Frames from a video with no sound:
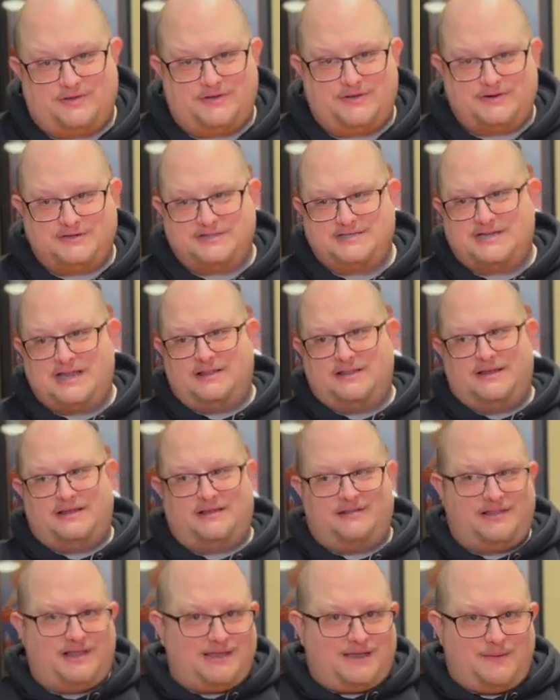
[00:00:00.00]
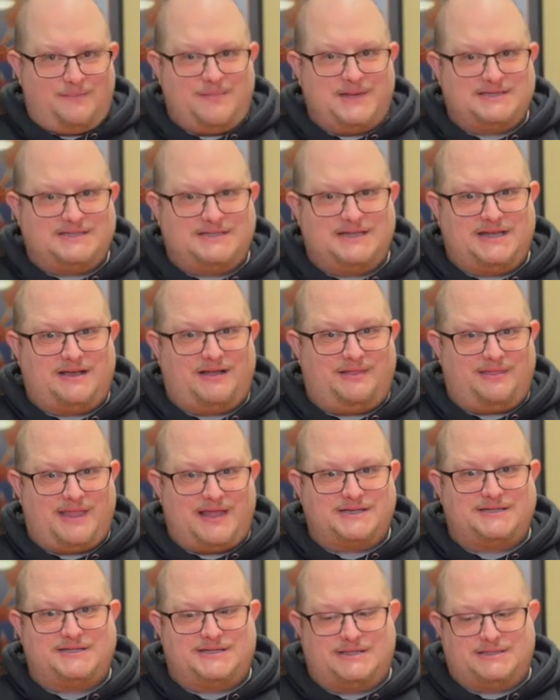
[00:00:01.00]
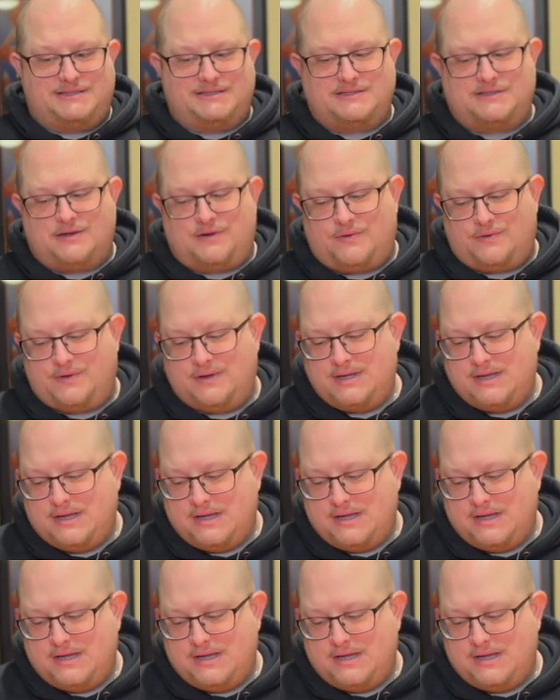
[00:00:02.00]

They're selling like a Messi collection, so